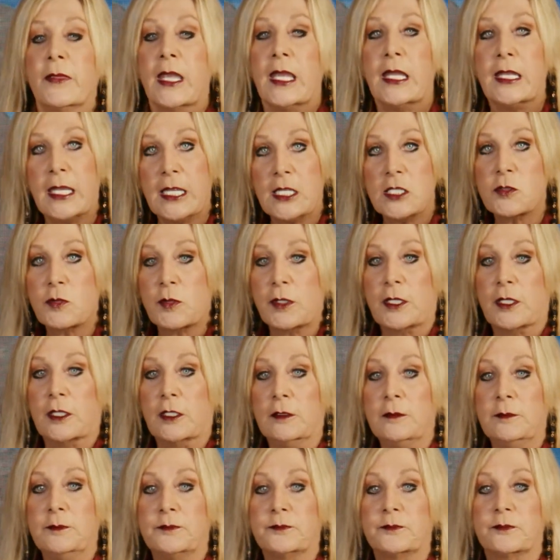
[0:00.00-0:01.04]
In
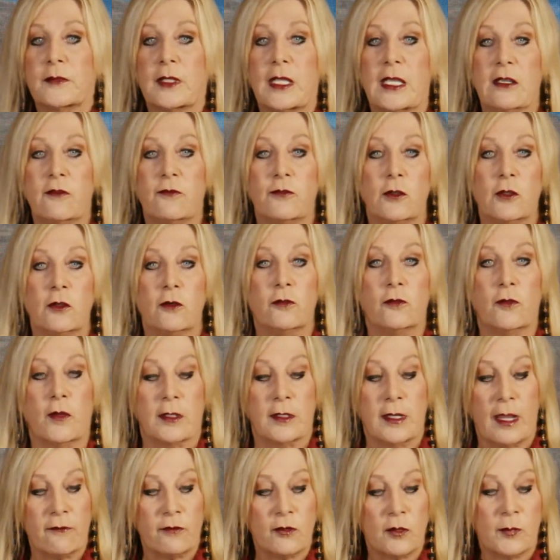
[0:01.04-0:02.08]
Israel, if you've
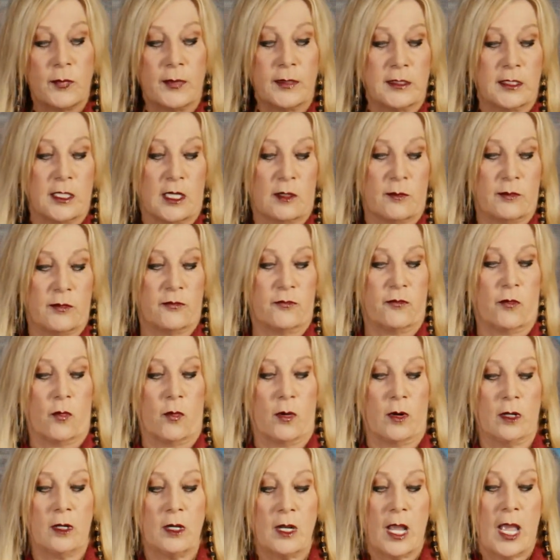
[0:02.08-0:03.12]
never been there
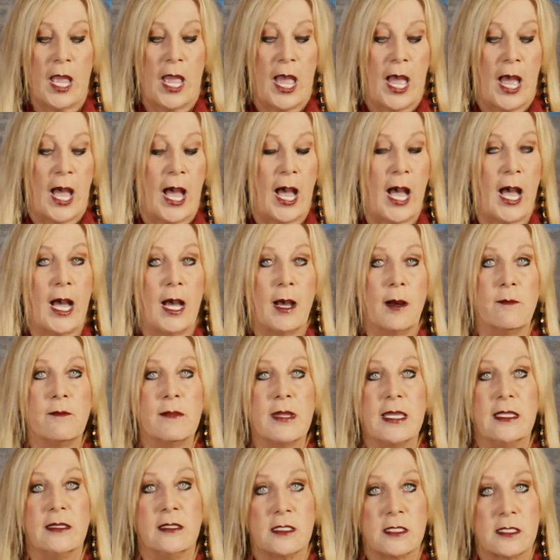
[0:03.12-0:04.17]
before,
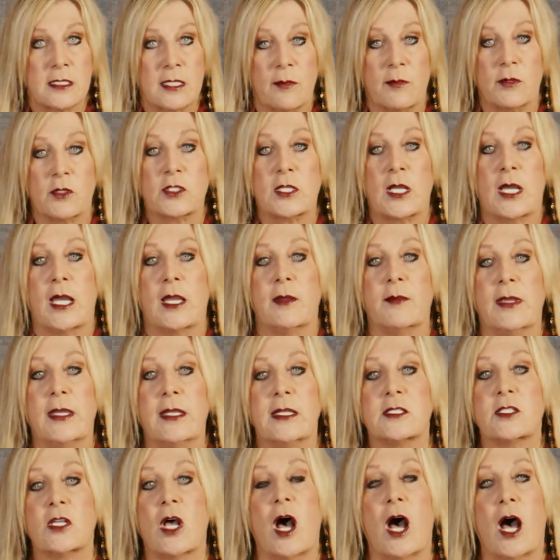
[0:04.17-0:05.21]
in the summertime,
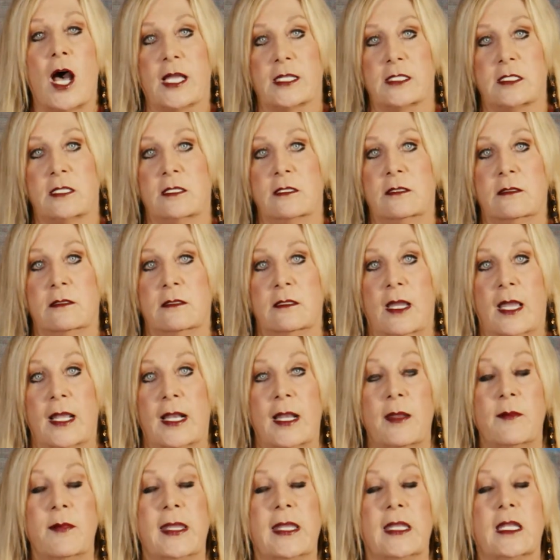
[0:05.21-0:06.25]
it is hot. And
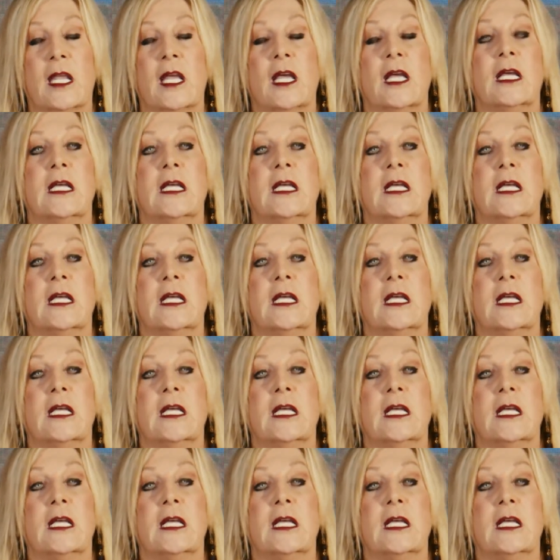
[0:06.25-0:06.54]
I mean